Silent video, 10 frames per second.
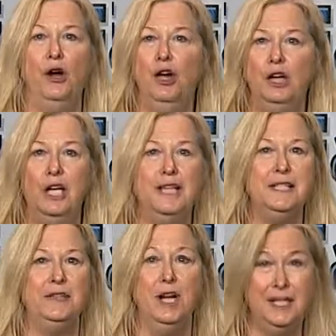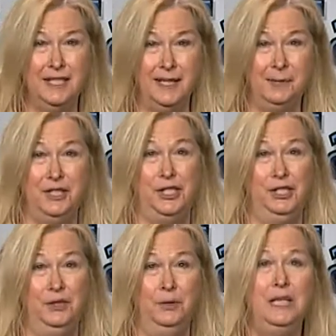all kinds of concepts to
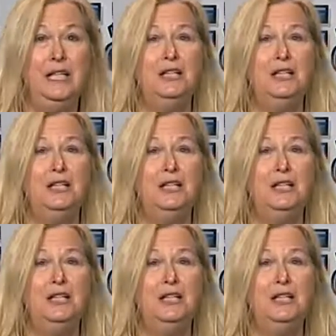you